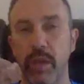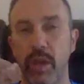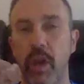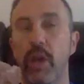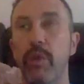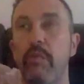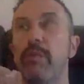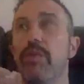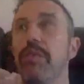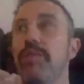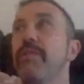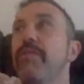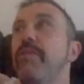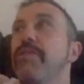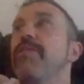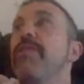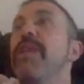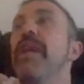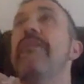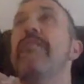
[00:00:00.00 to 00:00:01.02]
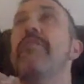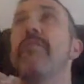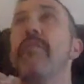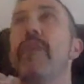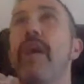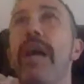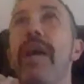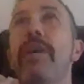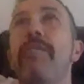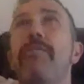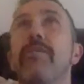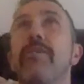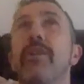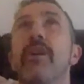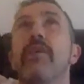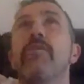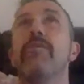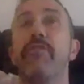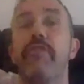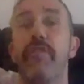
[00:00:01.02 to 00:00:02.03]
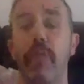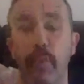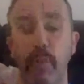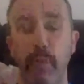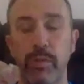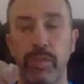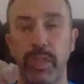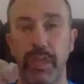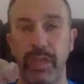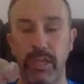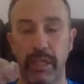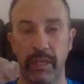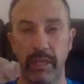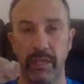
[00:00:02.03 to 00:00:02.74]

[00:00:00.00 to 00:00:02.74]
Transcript: I would have never, ever have thought it